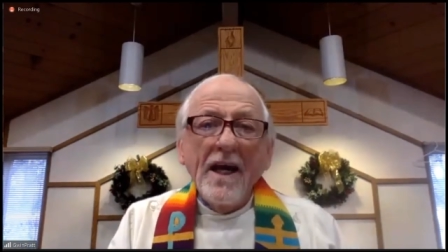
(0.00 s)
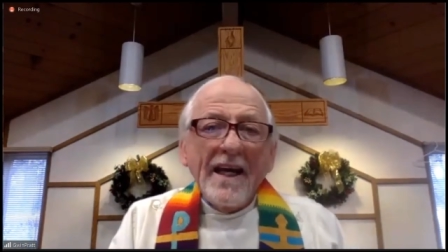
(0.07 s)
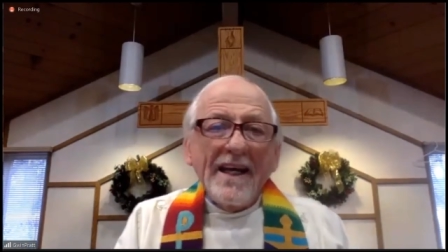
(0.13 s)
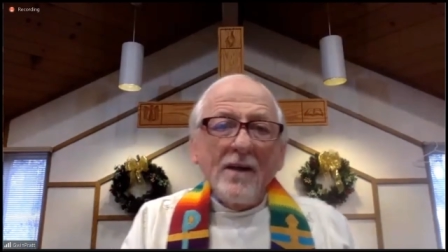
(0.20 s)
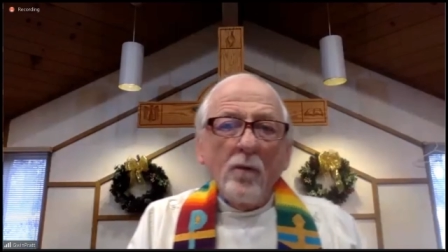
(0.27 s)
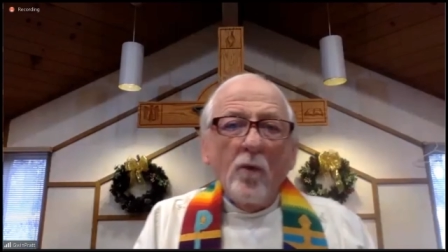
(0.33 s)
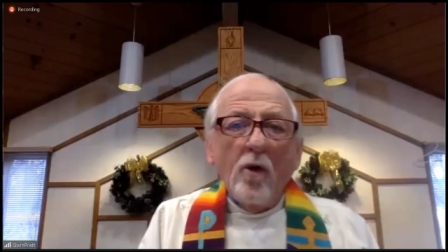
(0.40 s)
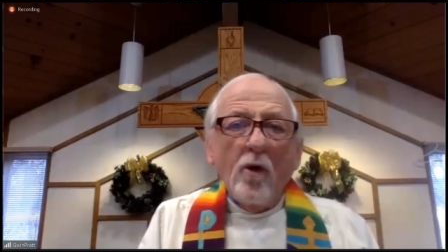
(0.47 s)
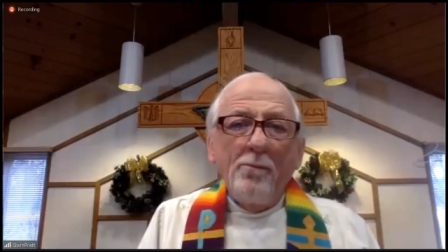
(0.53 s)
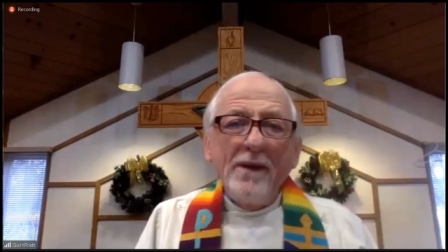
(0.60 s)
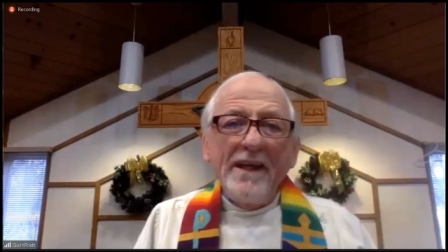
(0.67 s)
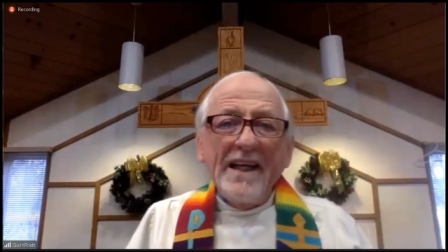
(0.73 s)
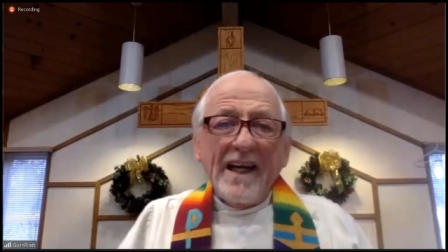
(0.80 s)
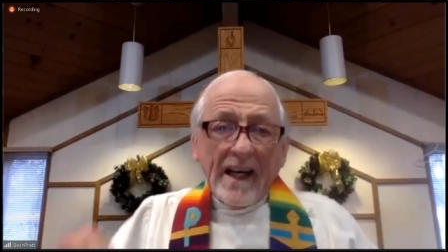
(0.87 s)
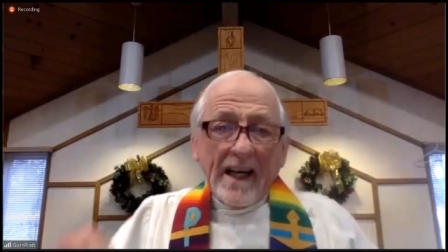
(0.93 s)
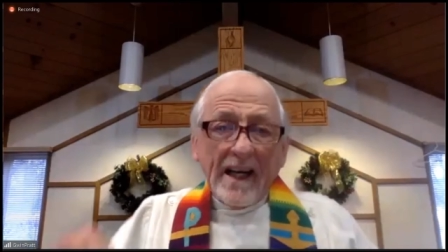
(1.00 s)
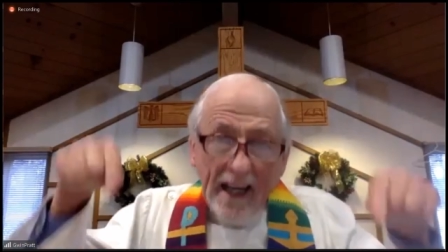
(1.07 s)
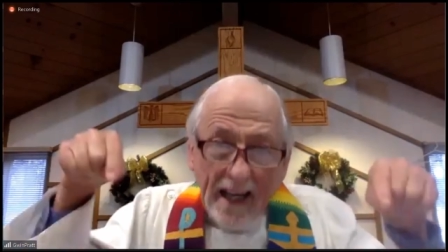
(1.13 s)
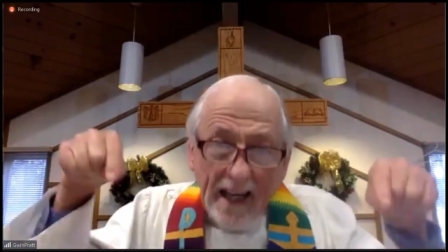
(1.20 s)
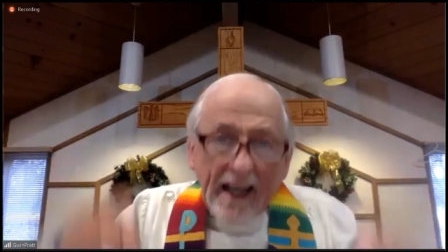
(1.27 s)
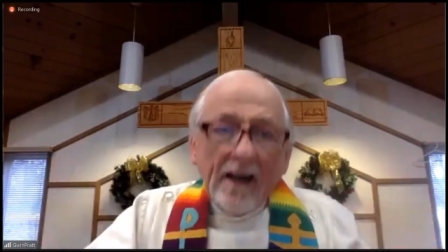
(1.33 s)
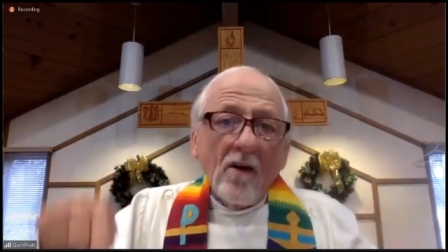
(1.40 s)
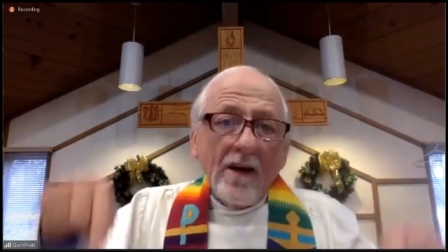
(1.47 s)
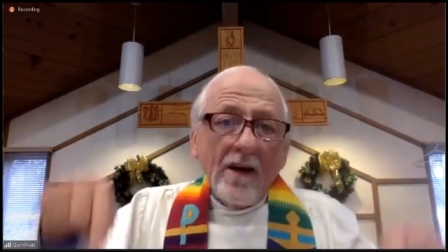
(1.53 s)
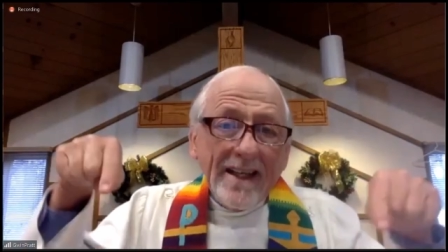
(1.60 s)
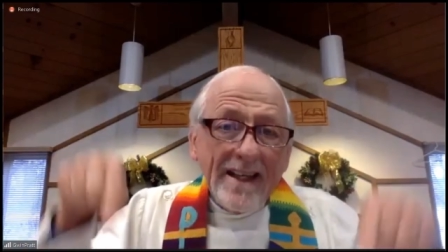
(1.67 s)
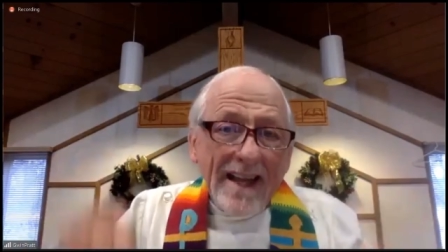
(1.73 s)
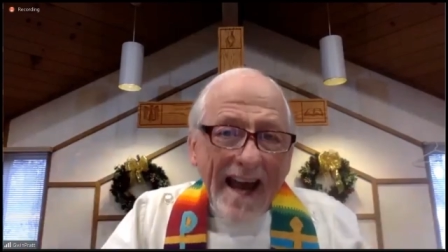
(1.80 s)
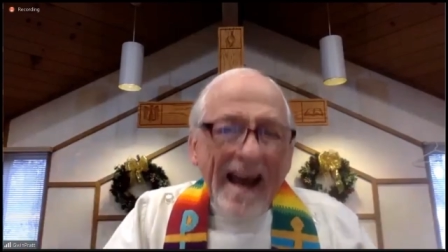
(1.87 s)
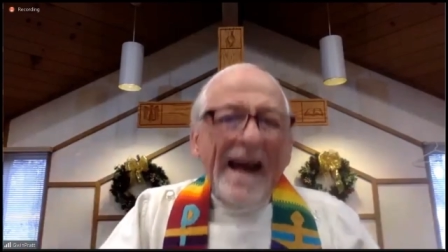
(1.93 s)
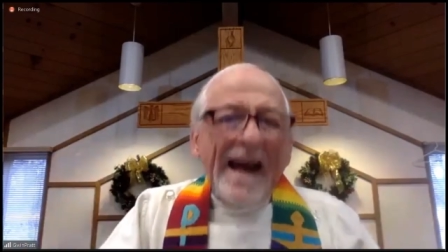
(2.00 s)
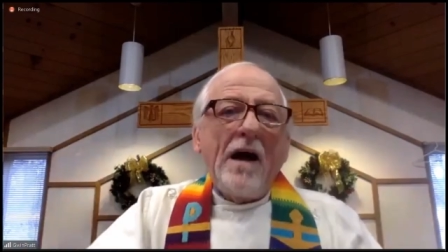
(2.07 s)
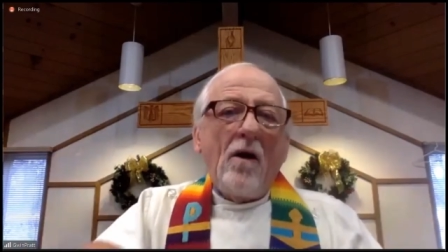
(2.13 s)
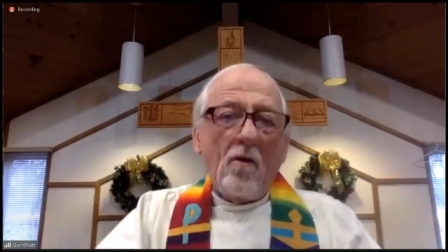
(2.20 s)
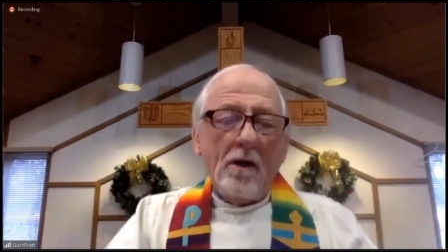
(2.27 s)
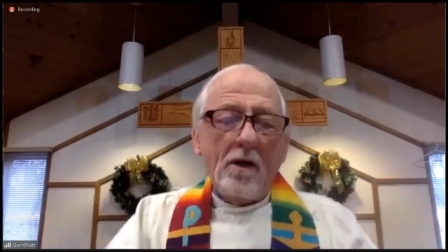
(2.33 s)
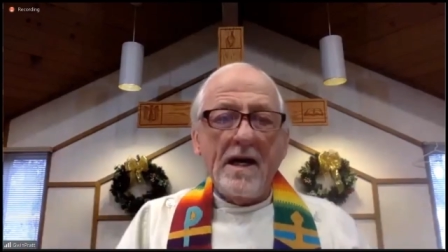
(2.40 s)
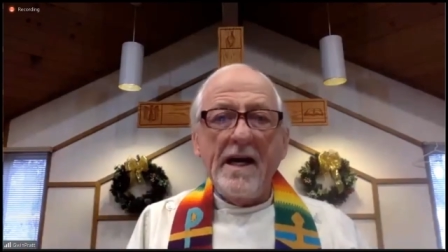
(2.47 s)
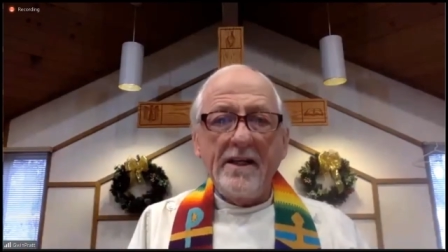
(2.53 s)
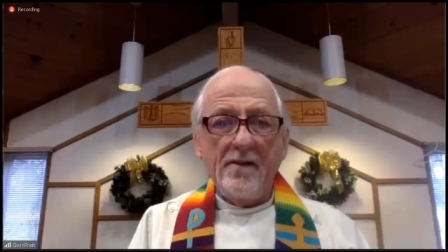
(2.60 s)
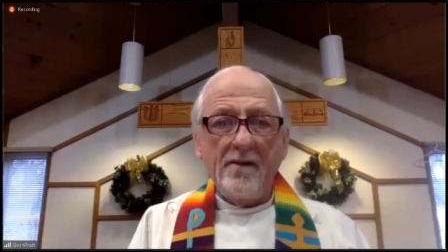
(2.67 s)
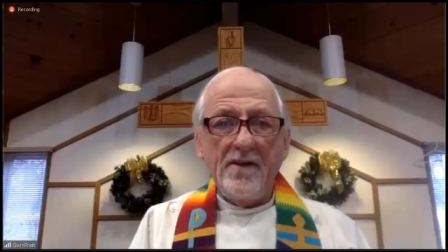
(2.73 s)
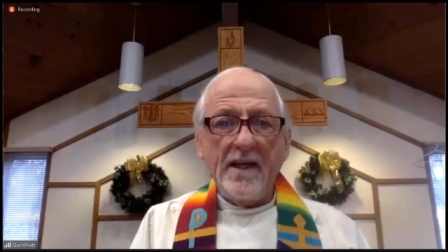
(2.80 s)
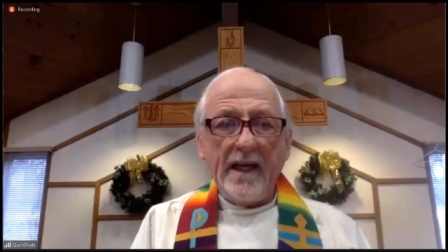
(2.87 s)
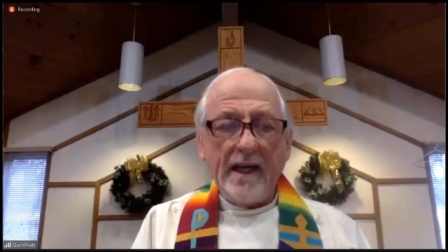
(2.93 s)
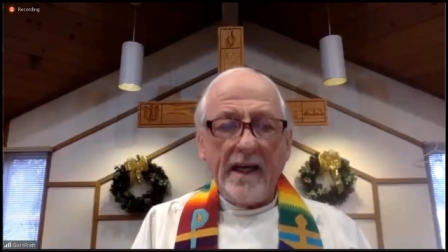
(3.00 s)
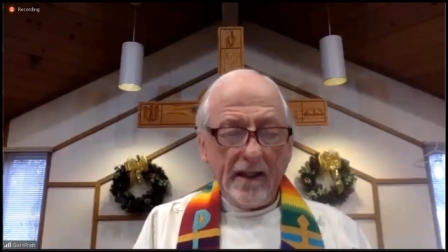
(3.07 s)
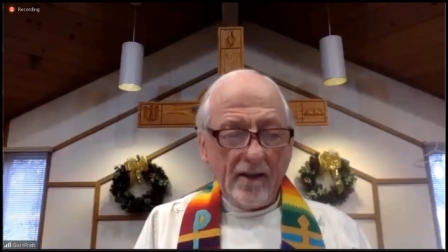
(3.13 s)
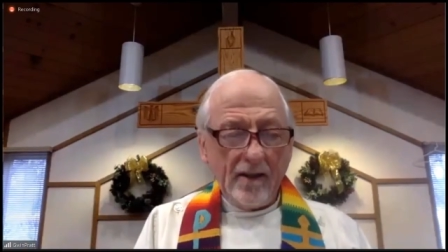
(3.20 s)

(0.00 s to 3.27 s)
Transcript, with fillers: it will be a here and now kind of day.